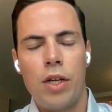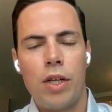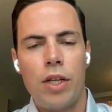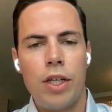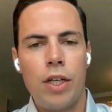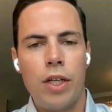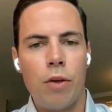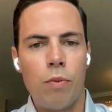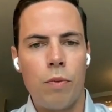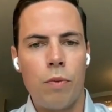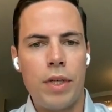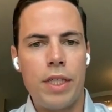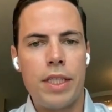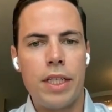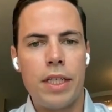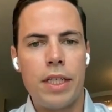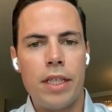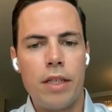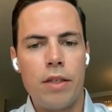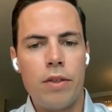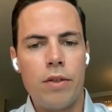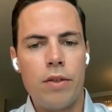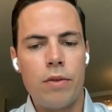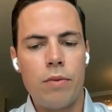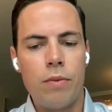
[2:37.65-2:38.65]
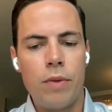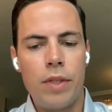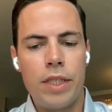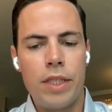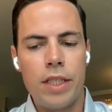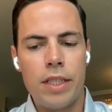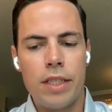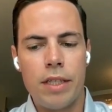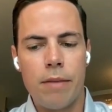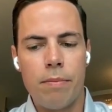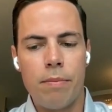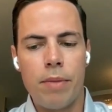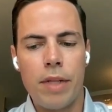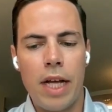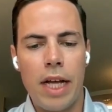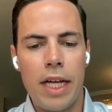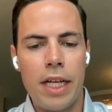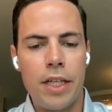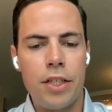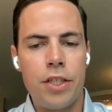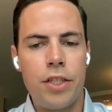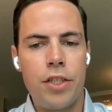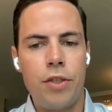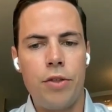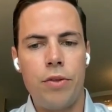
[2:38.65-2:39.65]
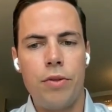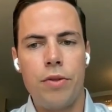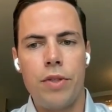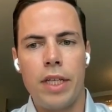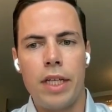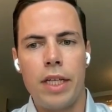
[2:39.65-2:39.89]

you know, recent supply issues.